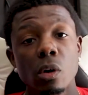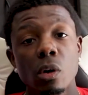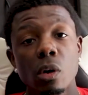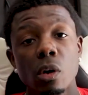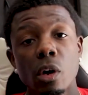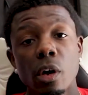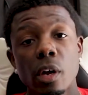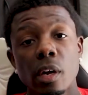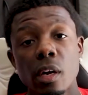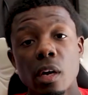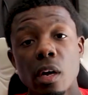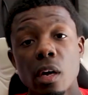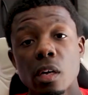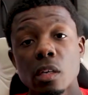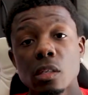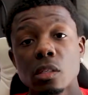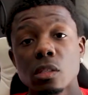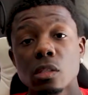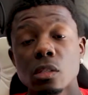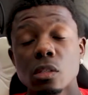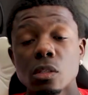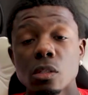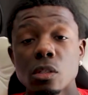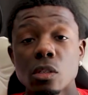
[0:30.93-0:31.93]
Alright
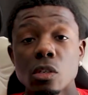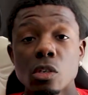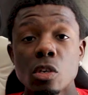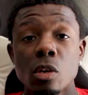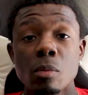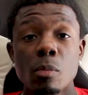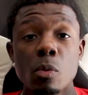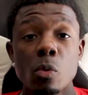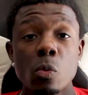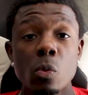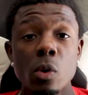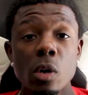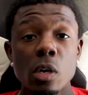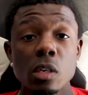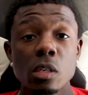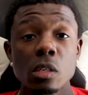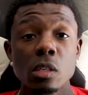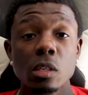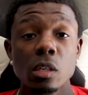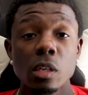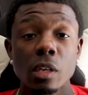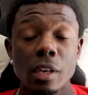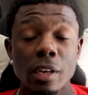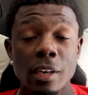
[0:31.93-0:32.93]
guys, number 1,
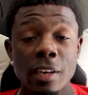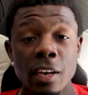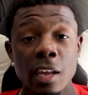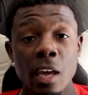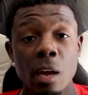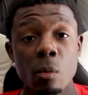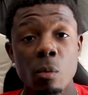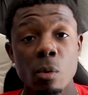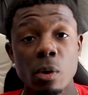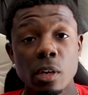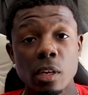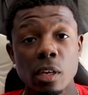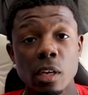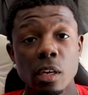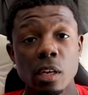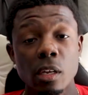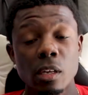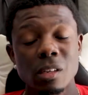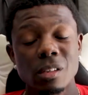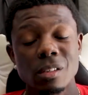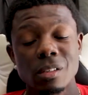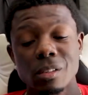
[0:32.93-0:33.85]
networking.